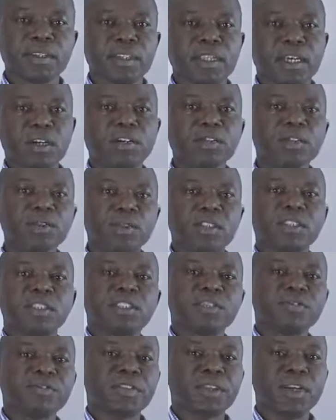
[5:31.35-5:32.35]
They are going to
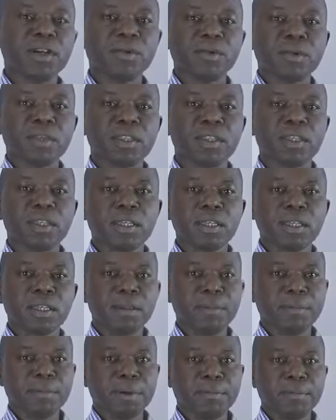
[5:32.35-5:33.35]
interfere with
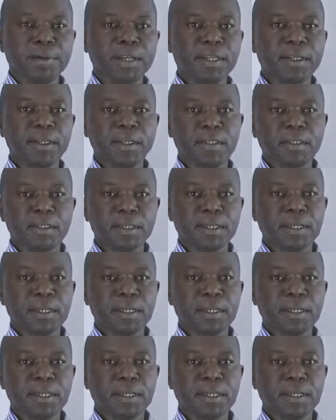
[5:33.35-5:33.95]
the primary